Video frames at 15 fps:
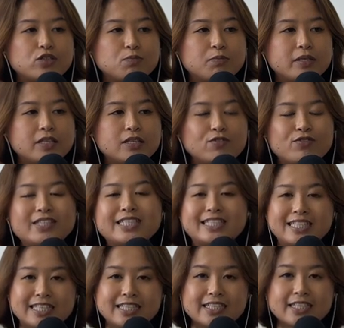to be different
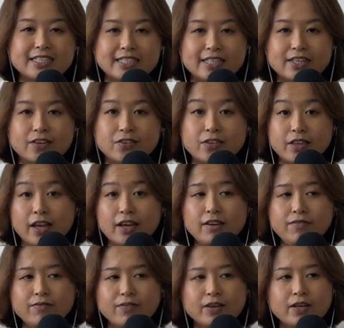seasons in our
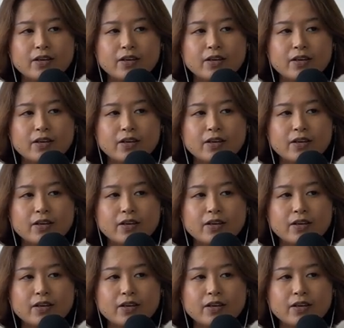life,